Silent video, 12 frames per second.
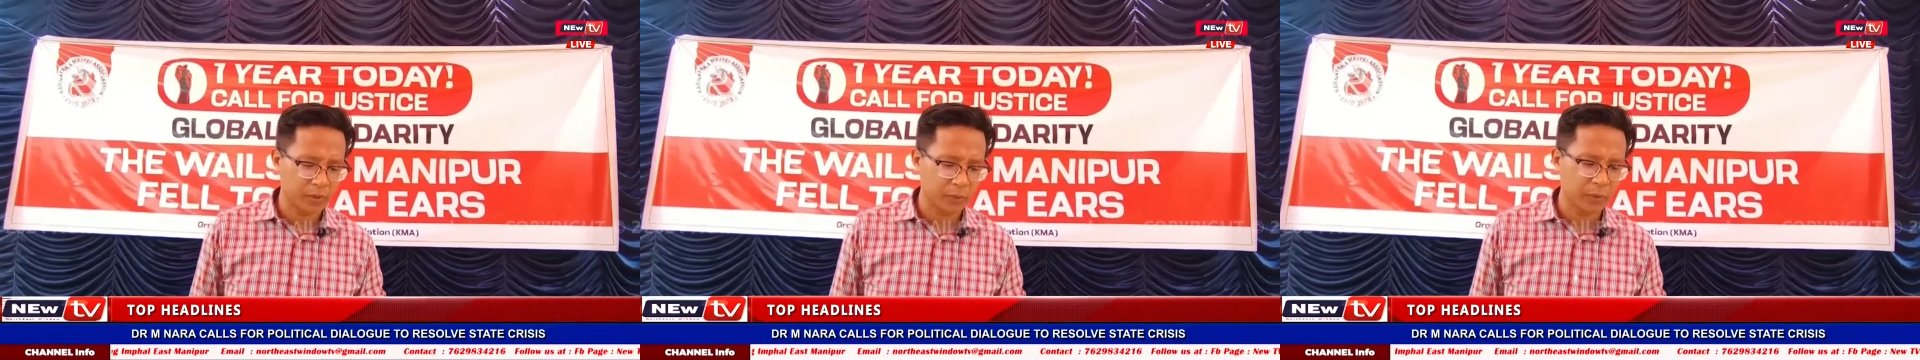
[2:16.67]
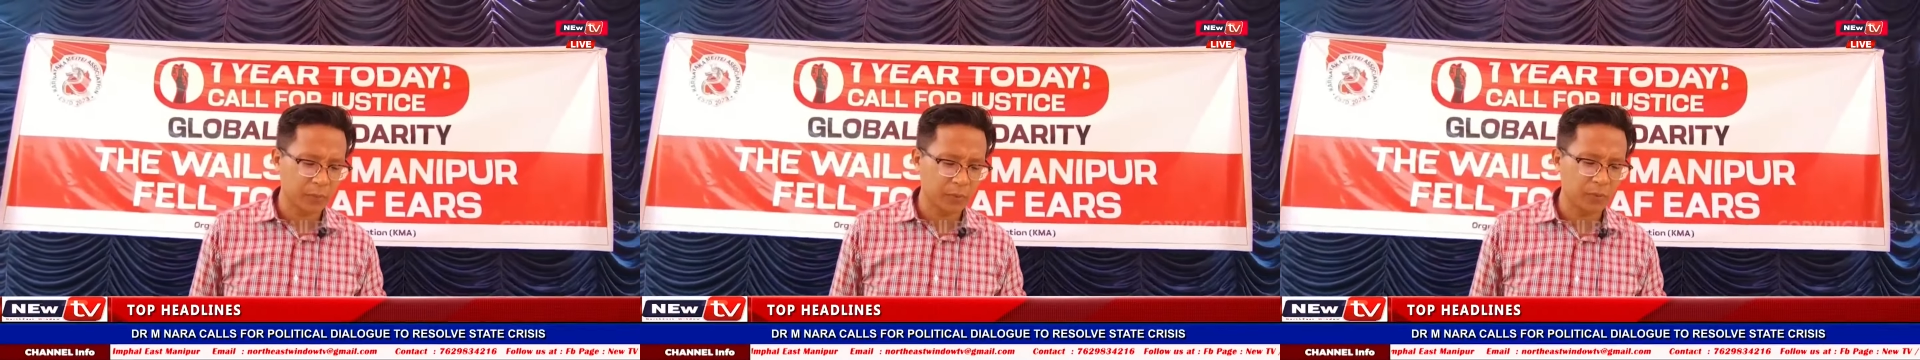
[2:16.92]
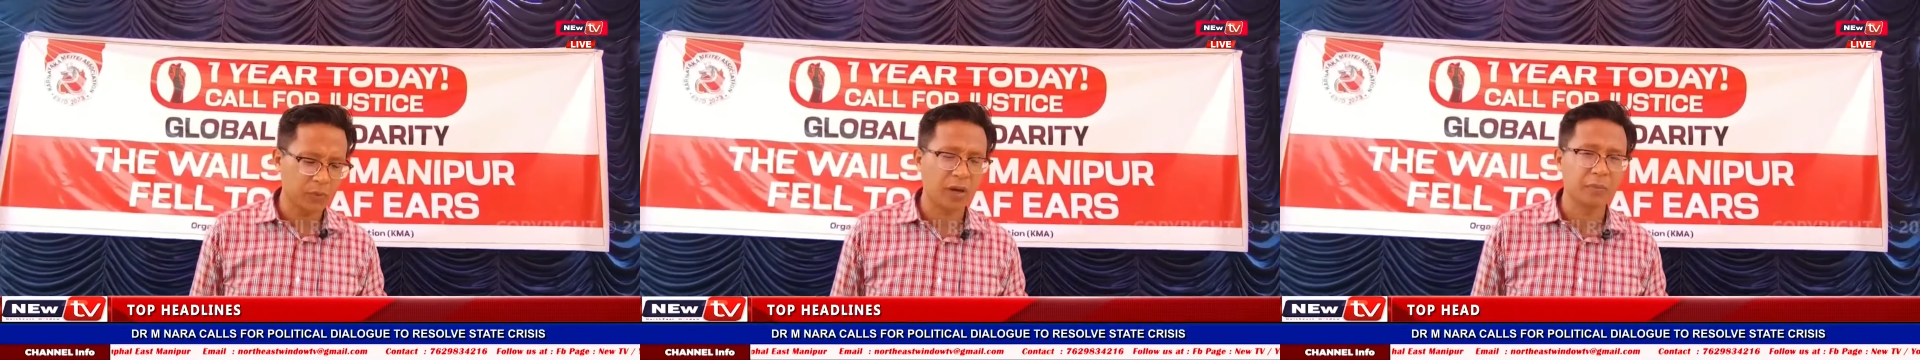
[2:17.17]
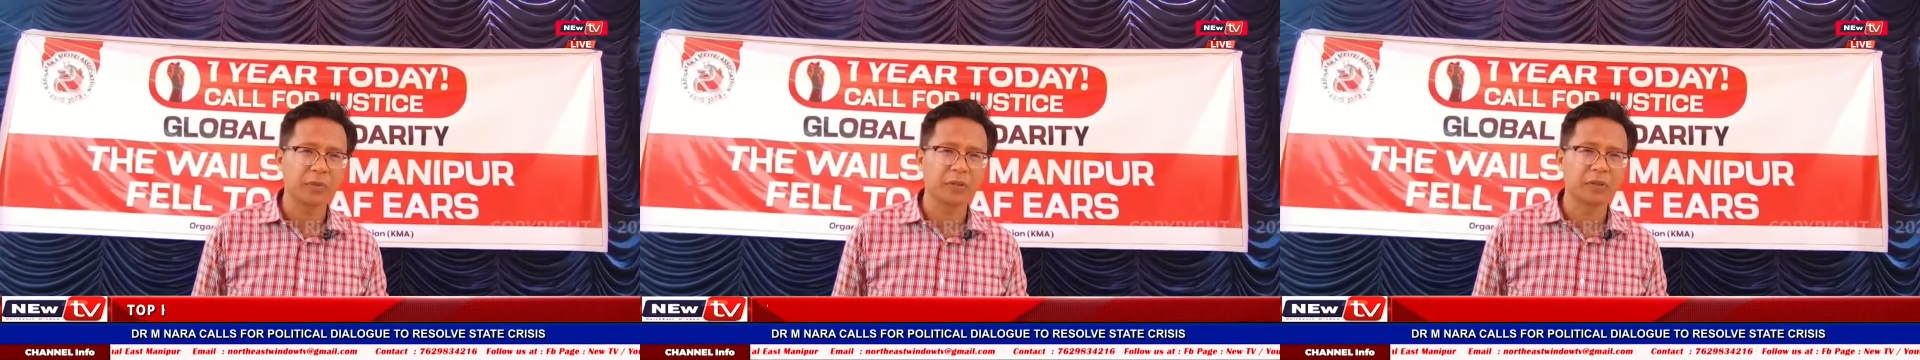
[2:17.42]
uh, people who
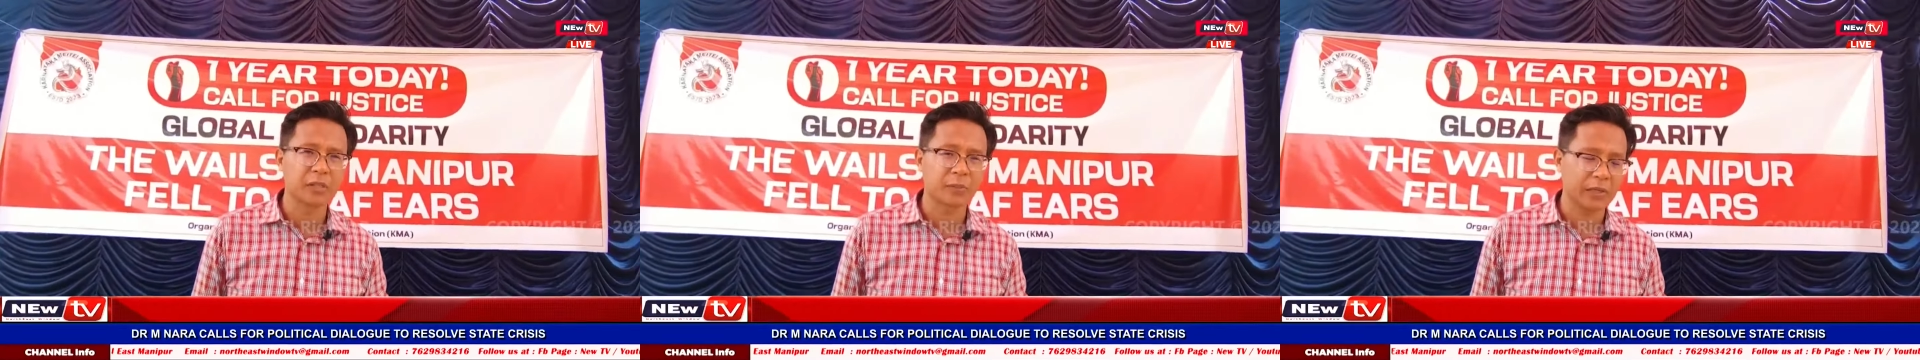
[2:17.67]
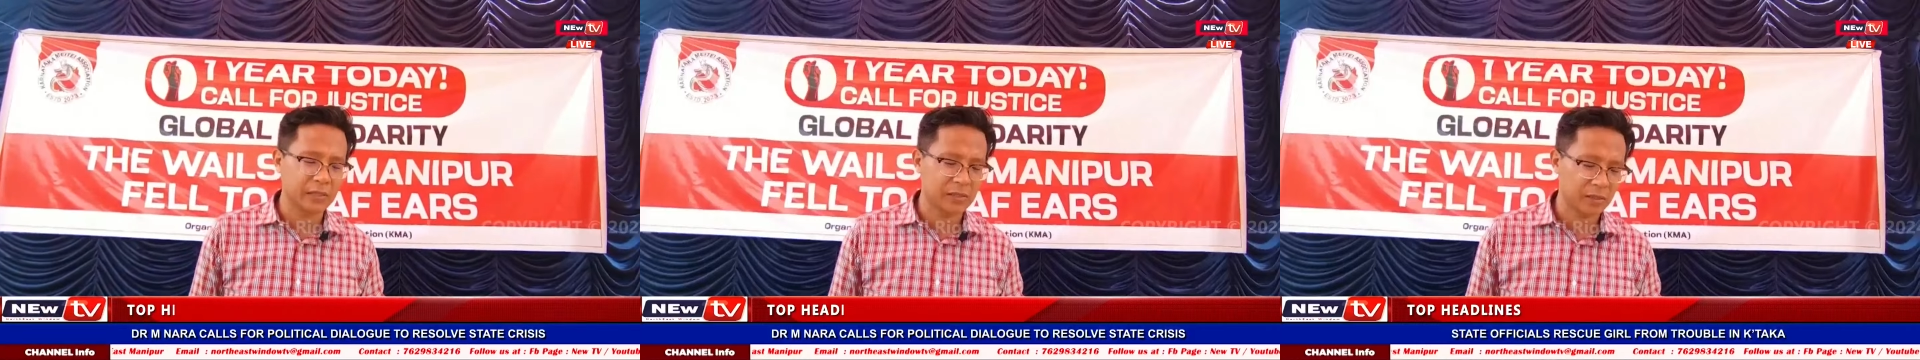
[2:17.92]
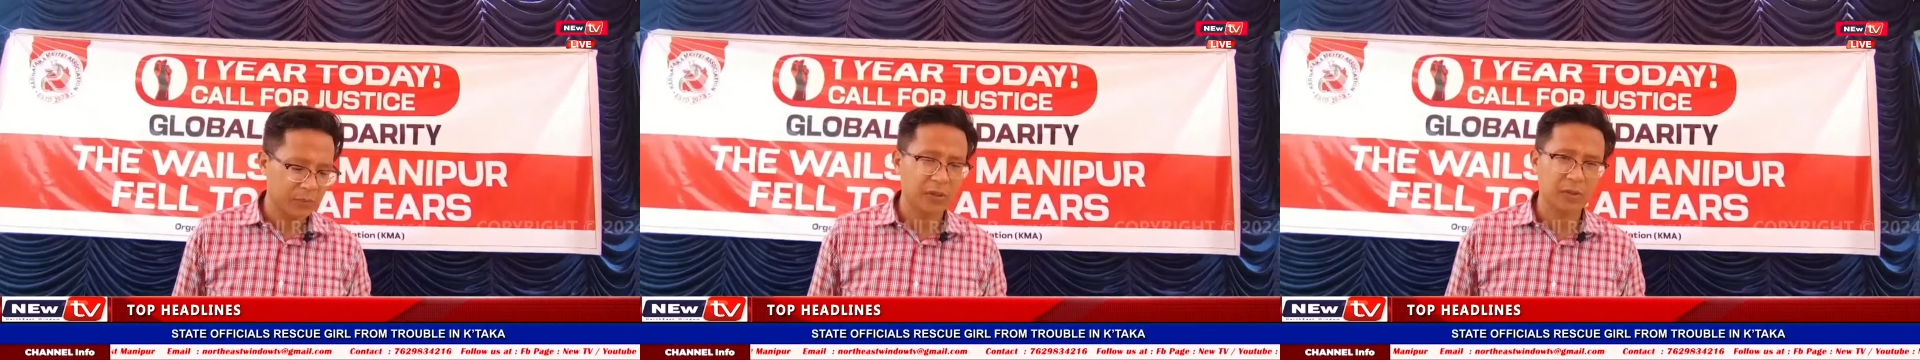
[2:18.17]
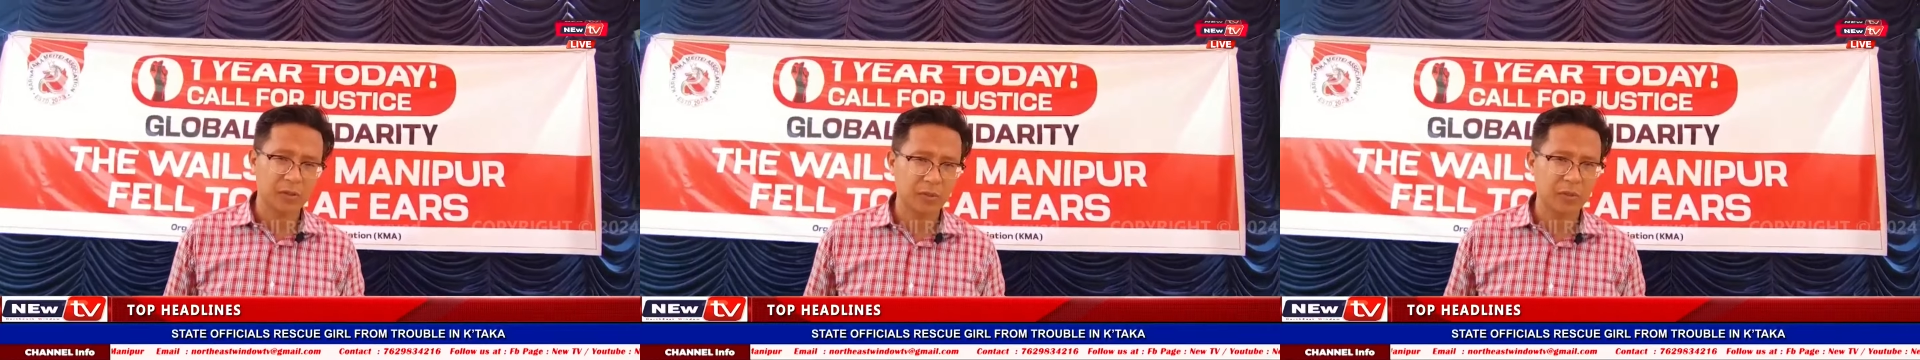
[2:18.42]
have been displaced
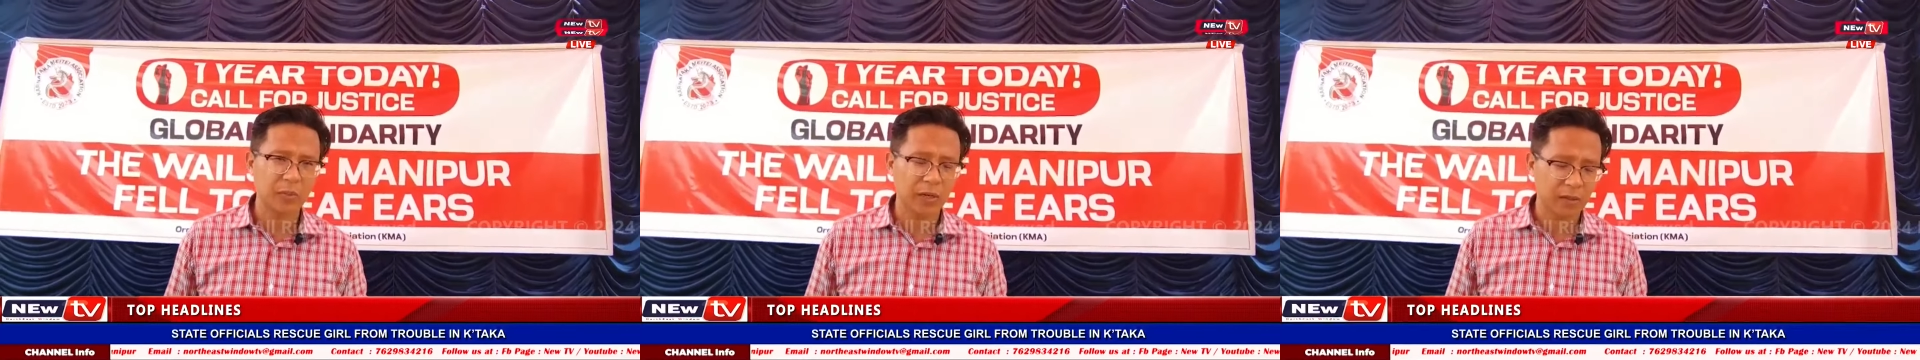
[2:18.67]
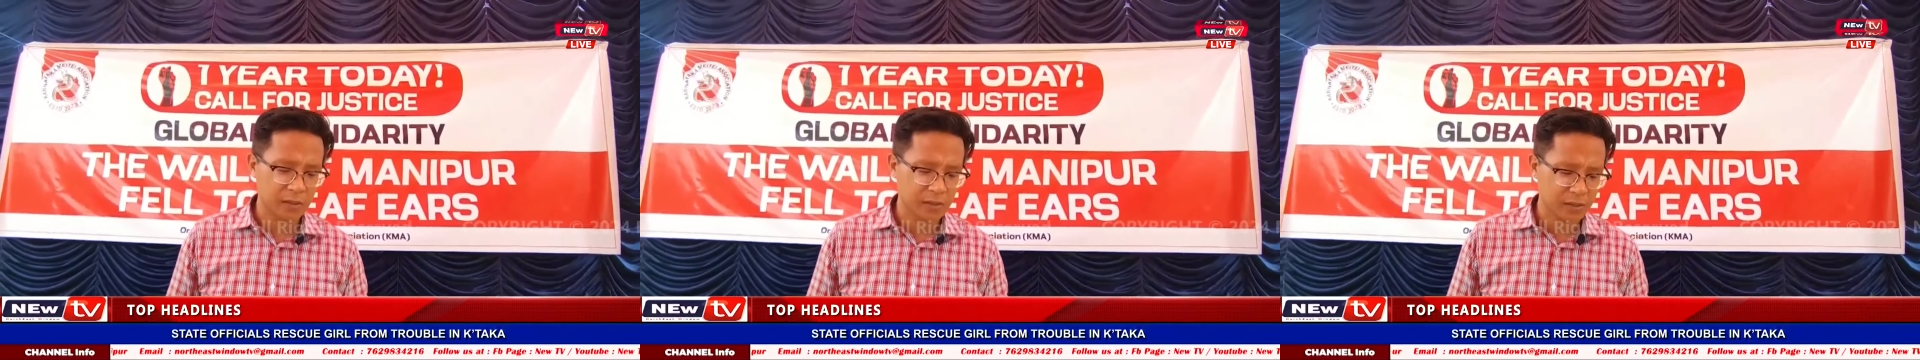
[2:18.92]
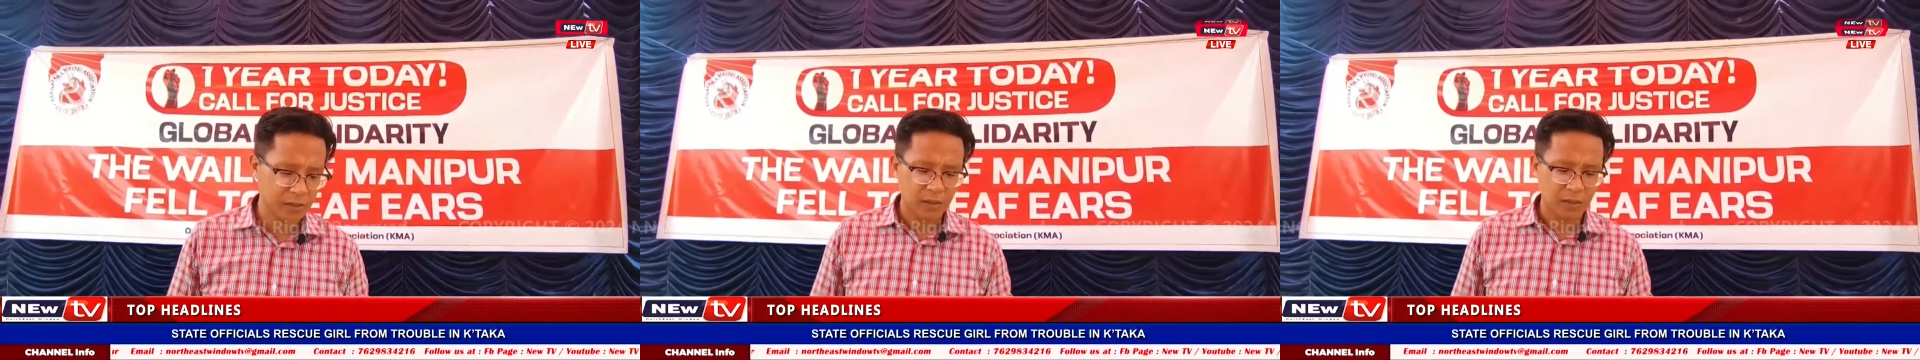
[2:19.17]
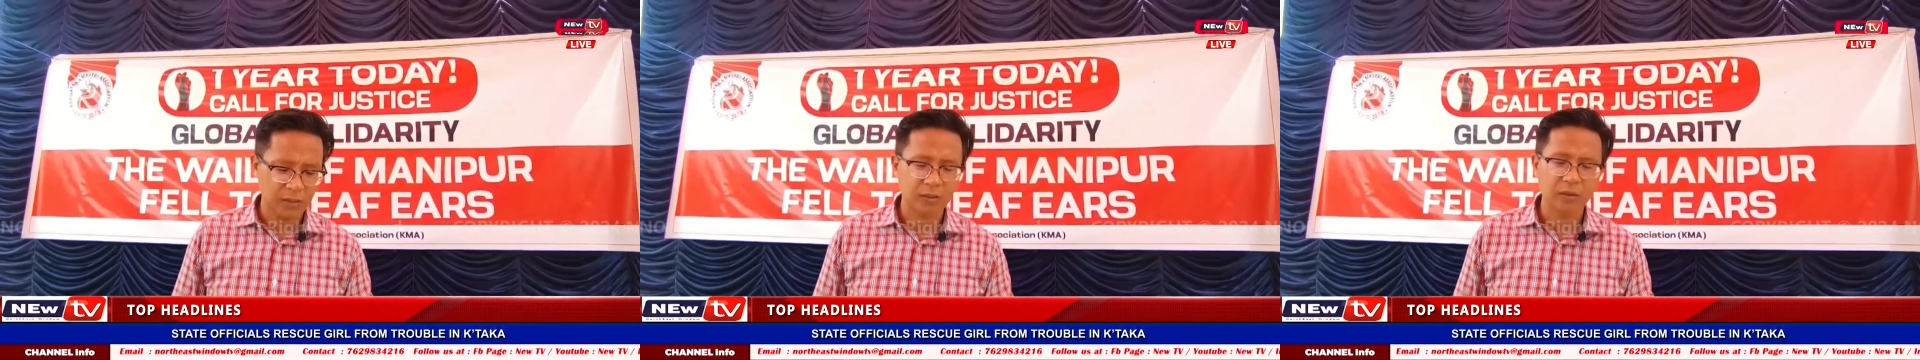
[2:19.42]
because of this violence.
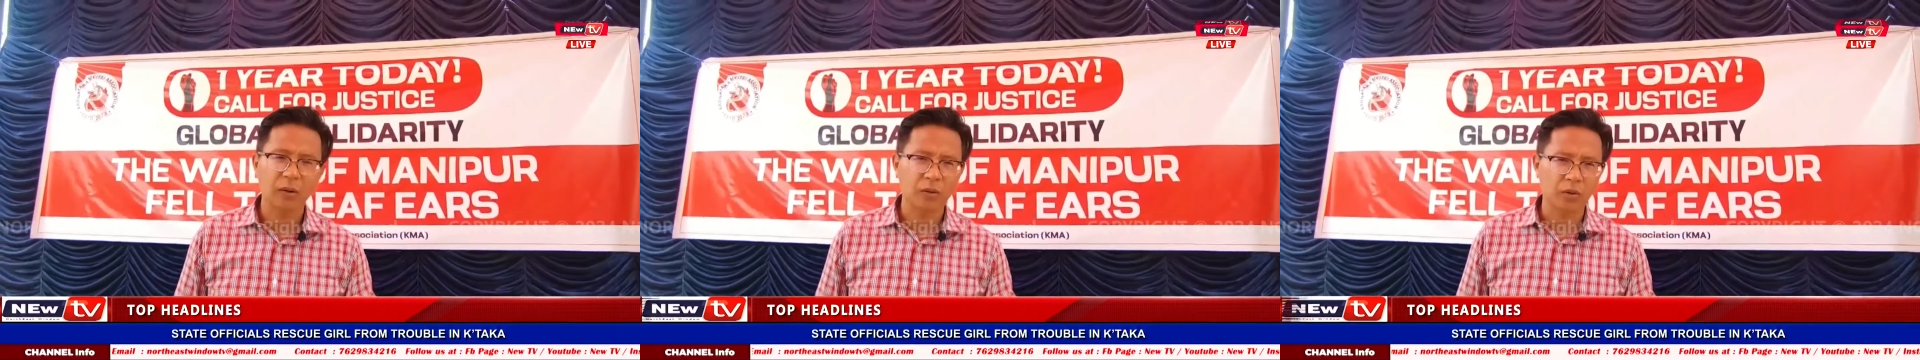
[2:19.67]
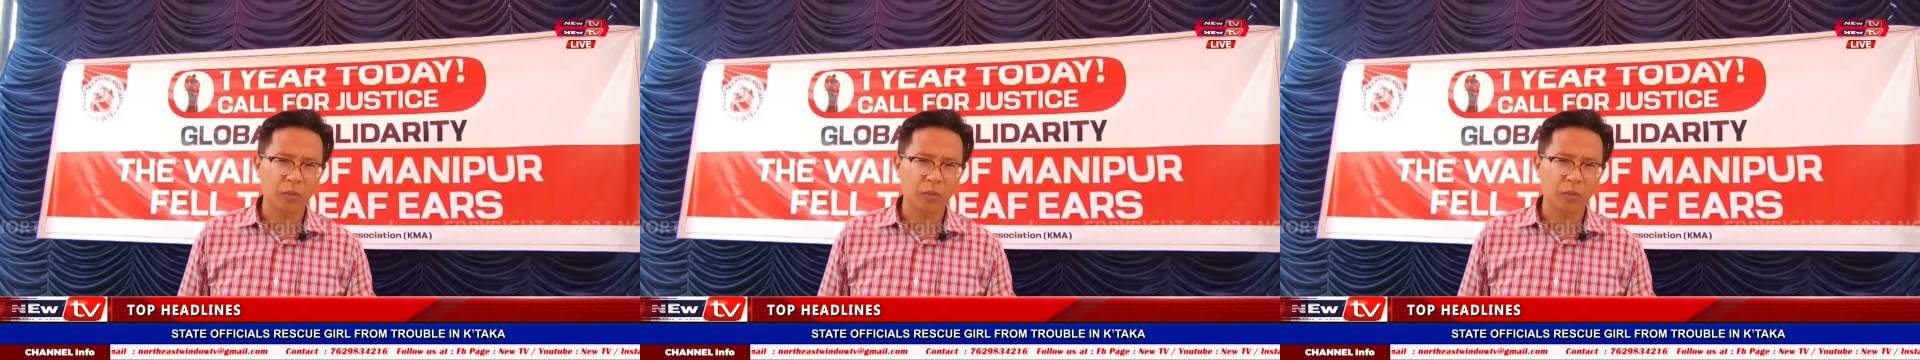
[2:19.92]
And on